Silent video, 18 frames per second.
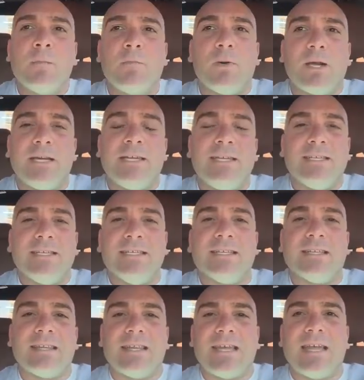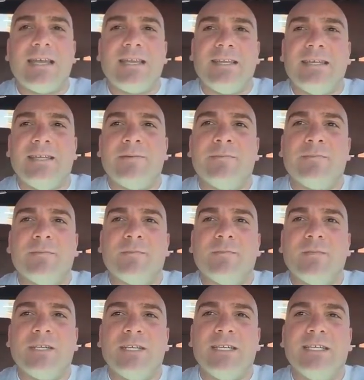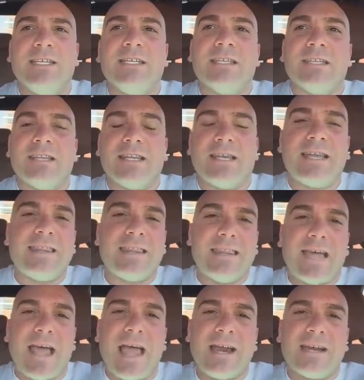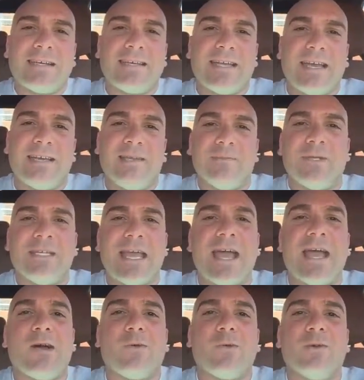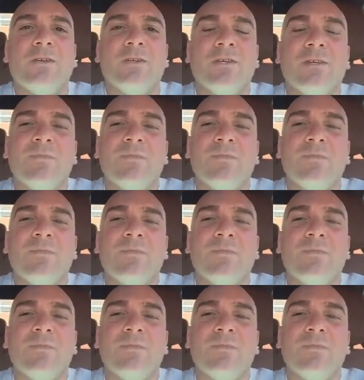but he didn't let him he didn't let that get him down,